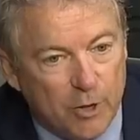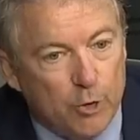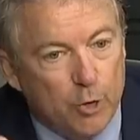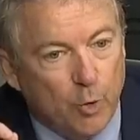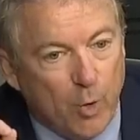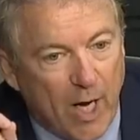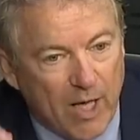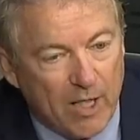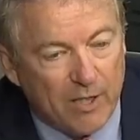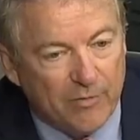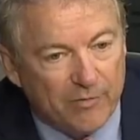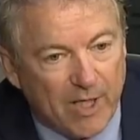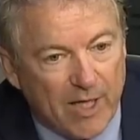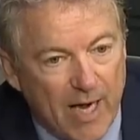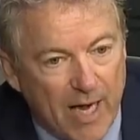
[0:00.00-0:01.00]
Do uh, any
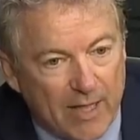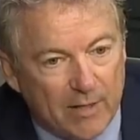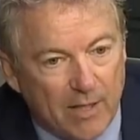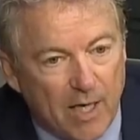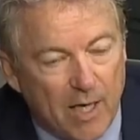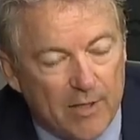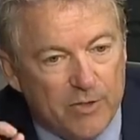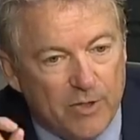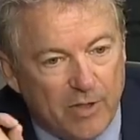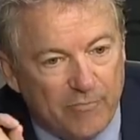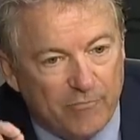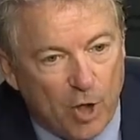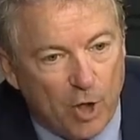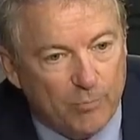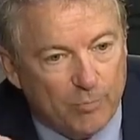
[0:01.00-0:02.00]
of the guidelines
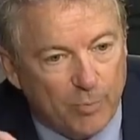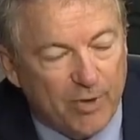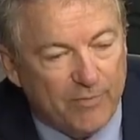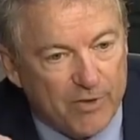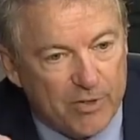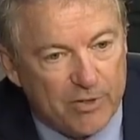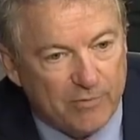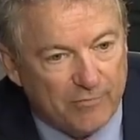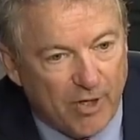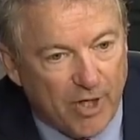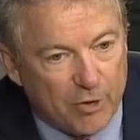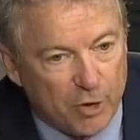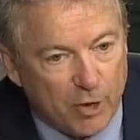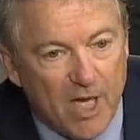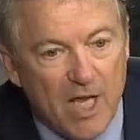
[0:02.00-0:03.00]
involve previous
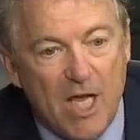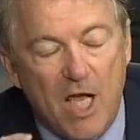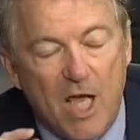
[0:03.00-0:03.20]
infection?